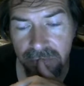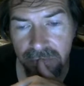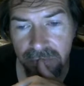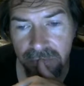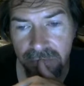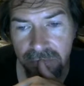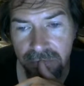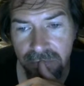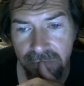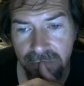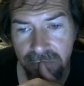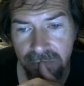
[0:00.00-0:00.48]

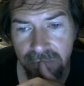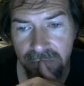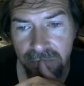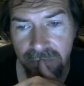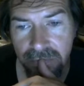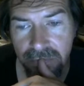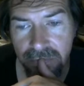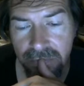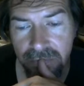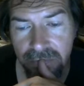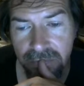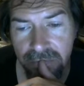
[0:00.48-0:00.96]

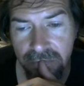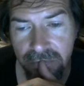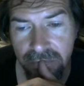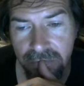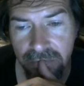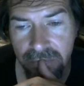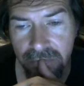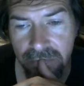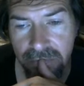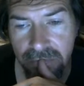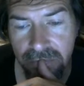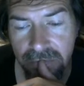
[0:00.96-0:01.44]

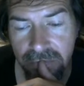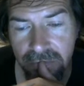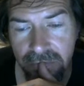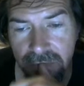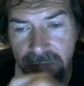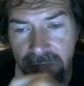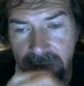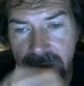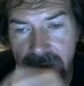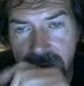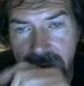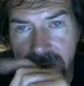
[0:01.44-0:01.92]

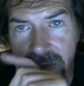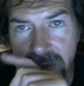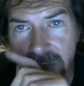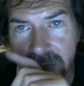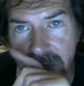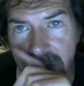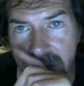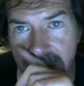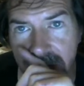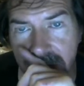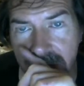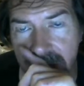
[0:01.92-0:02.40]

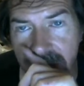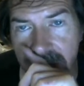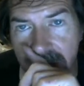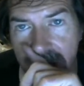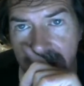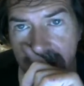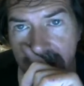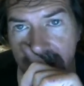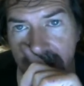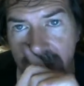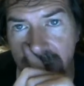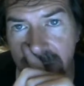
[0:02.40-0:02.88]

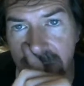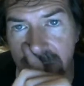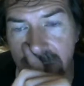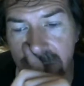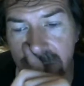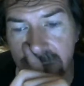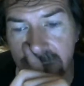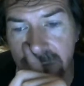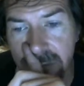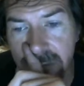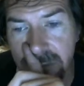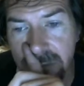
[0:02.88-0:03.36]

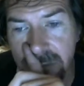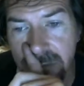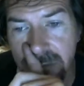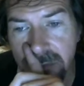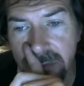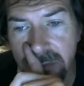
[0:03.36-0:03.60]
This person isn't speaking.